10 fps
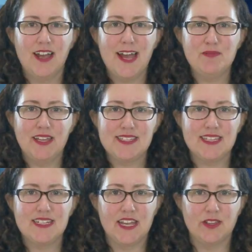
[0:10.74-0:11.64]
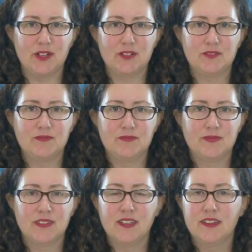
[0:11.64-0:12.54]
I'm Leslie Taylor.
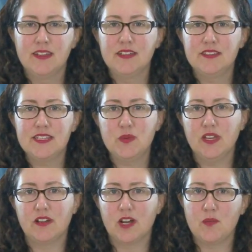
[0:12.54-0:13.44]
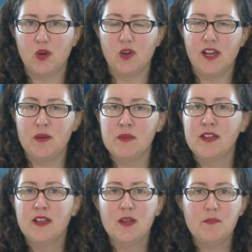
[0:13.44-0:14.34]
This week on our program,
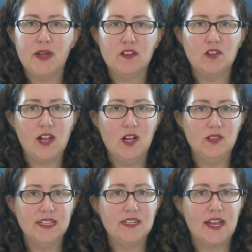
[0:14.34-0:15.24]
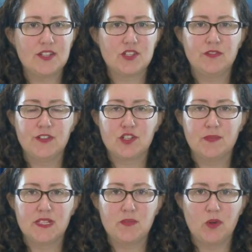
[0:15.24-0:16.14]
Michael Crowley, National
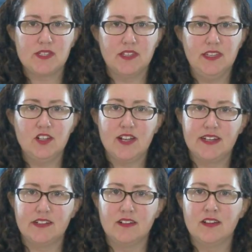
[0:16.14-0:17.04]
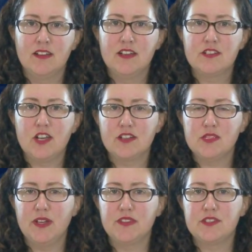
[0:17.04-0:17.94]
Fisherman's Boats and Gear editor, talks
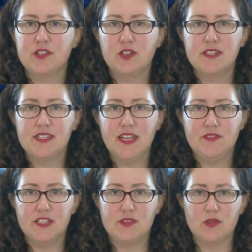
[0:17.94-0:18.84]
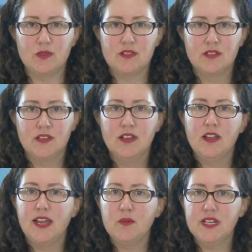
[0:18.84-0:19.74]
about the Stearns safety suit,
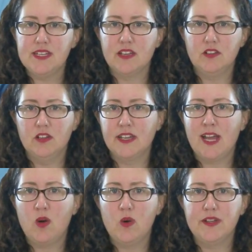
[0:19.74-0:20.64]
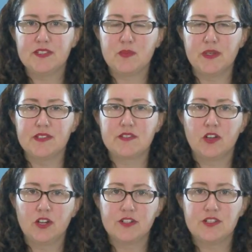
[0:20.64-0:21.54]
and we take a look at how oil spills
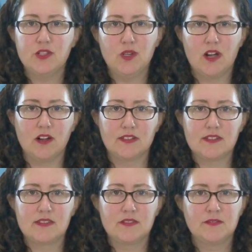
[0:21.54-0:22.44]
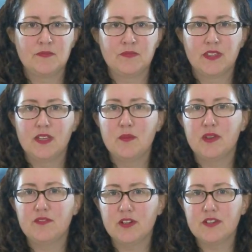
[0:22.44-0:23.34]
hurt tuna hearts.
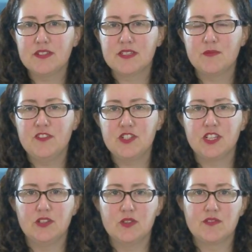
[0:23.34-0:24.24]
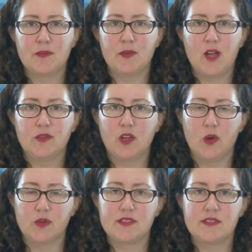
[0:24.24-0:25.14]
But first, some fishing news from around the
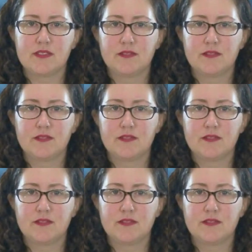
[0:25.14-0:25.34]
coasts.